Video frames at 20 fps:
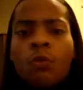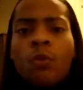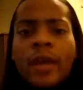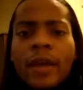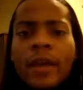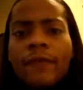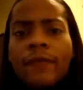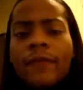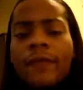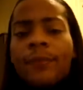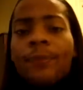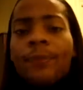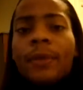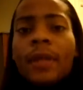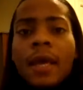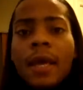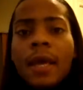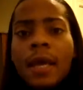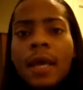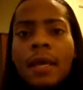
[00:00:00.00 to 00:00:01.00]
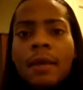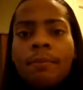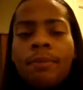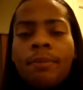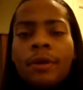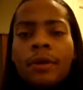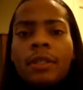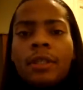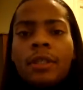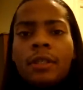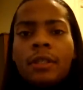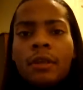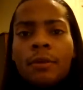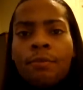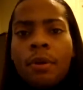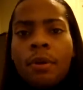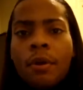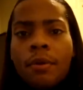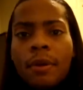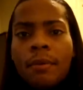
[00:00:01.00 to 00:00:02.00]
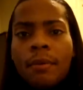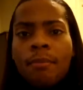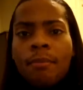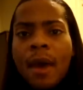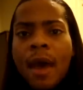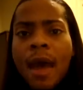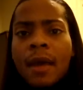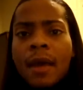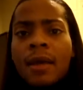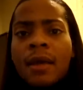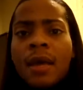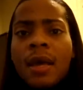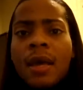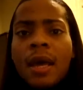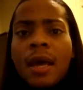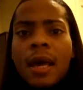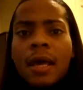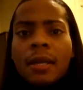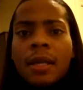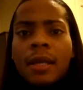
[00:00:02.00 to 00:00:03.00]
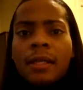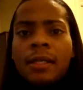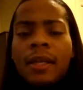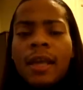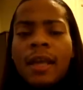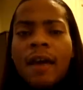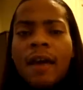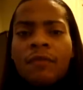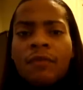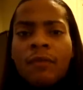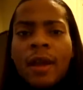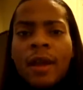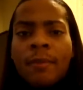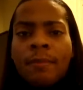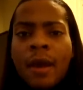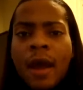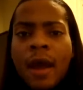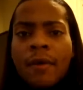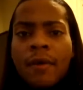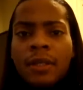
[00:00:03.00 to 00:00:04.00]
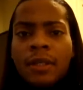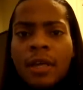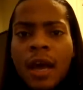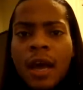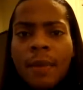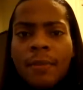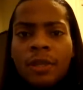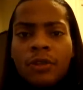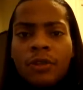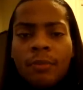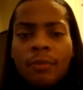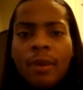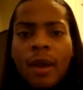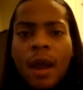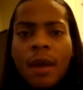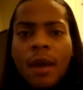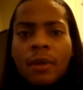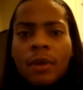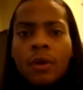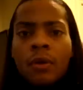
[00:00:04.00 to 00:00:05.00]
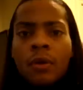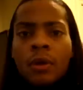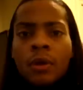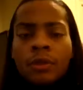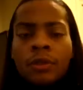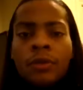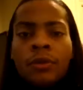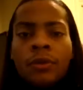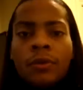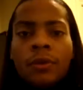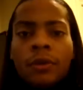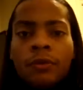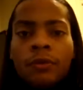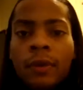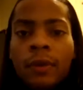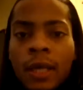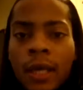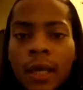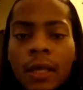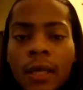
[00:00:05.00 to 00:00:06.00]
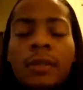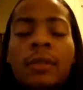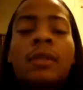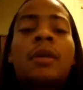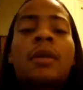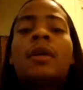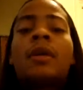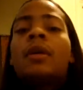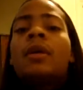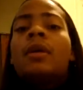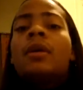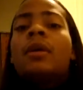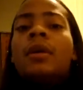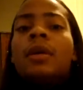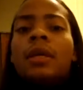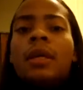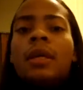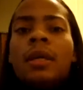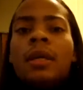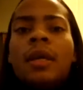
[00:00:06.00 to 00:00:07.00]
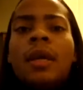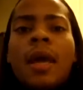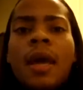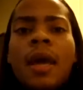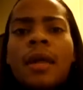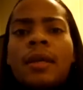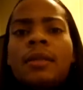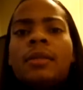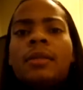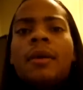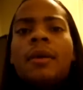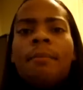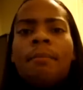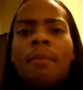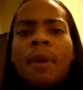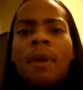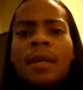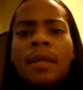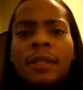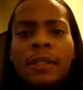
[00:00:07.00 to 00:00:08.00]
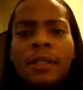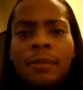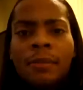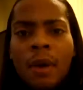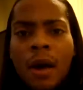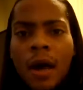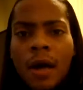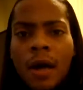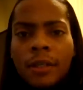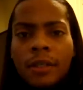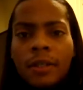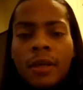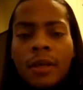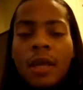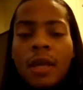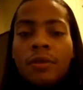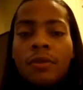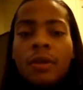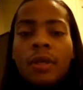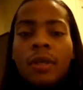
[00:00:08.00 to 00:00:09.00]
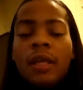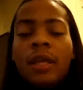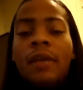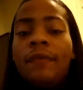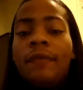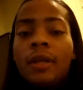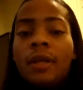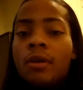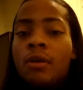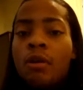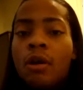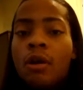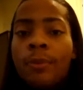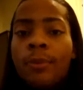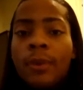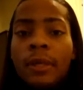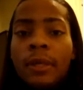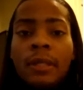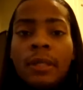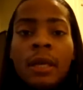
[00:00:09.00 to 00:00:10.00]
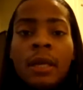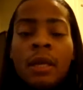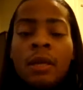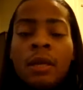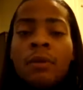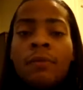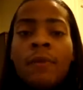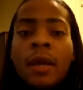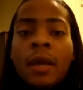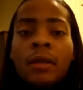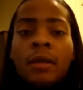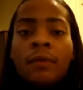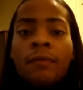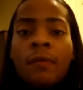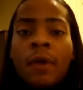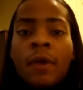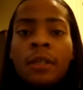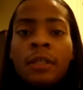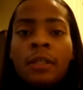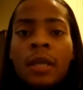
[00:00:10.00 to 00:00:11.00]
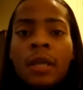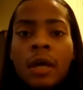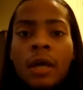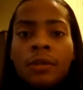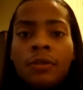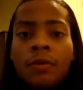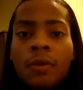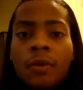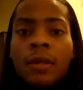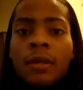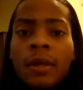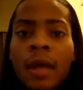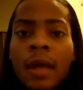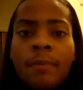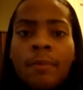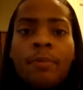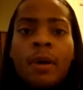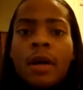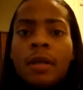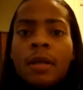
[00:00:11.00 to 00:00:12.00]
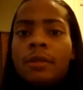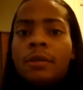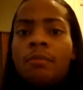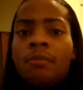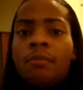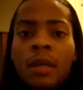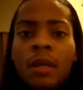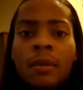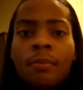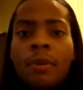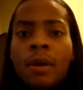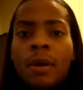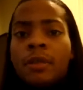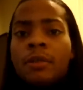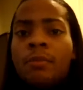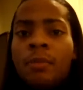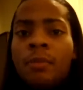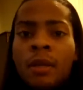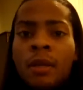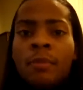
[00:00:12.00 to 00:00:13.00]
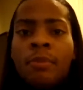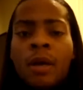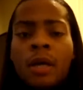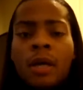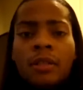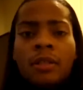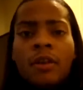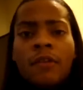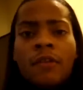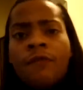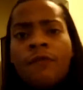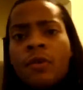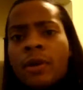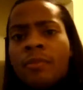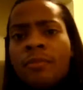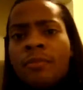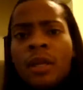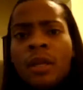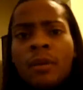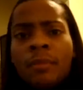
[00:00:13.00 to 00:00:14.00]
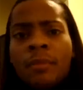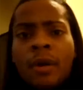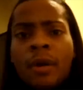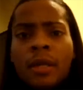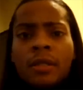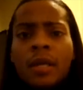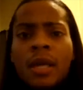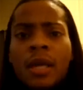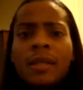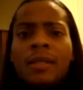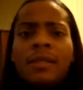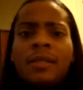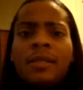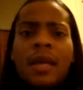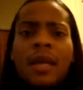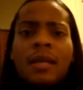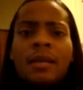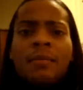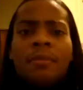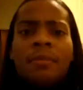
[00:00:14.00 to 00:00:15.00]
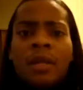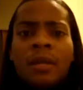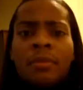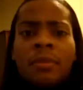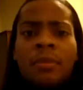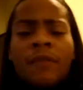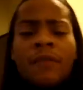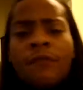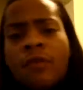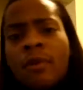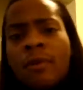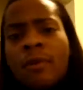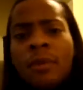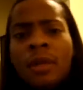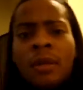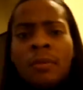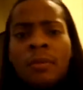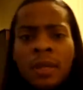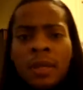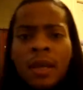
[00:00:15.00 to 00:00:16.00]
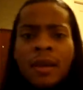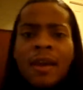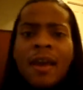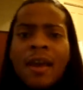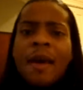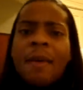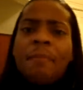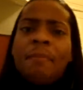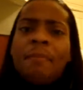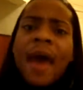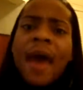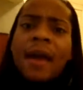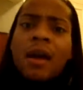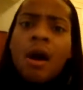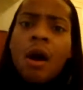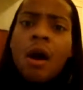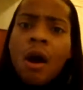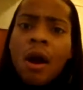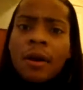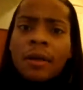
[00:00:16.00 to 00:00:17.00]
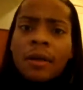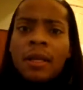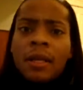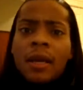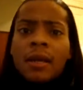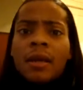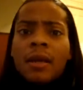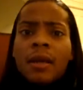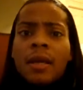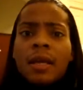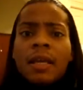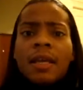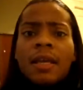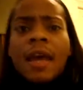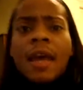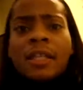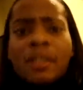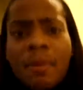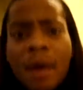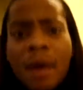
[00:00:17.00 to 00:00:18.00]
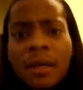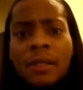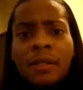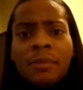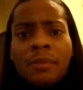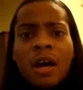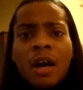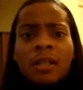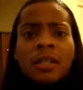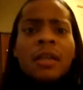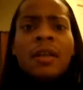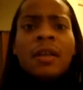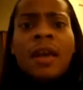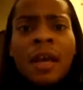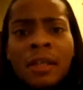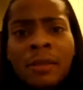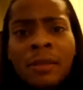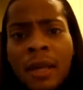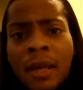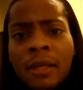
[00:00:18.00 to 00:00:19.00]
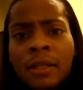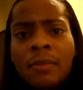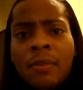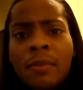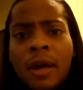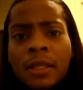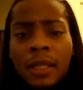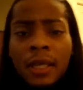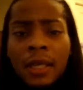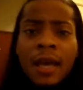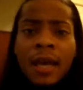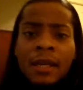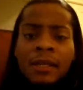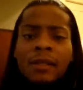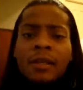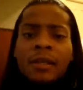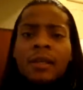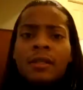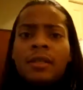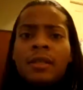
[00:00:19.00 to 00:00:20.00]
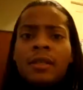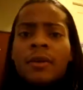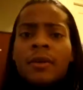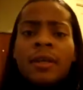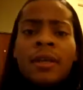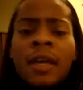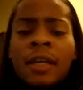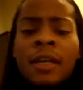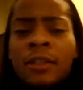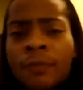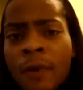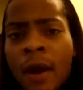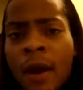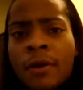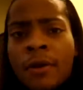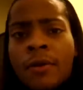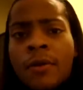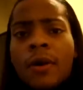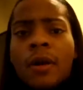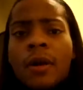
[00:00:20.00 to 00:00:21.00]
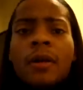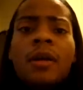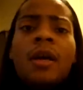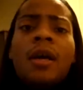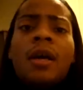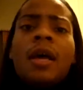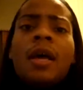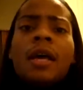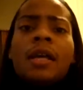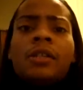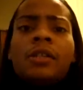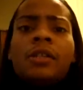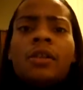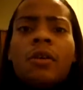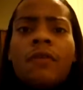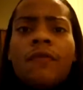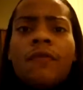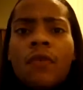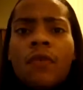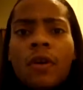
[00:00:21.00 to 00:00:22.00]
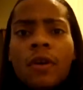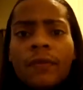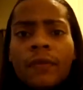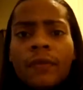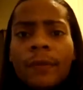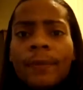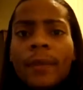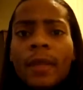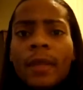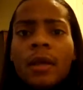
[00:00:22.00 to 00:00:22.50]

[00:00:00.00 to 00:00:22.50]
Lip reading: a whiff and it pushes the opponent back and lets you have great parry timing to parry all 2 to 3 hits. EX Mullet Smosh. You can even incorporate that in your regular rush down doing light punch, forward medium punch, standing medium kick, forward medium kick, back hard kick, EX Mullet Smosh, EX Mullet Smosh, EX Link's Tail, EX Rhino Horn, and so forth.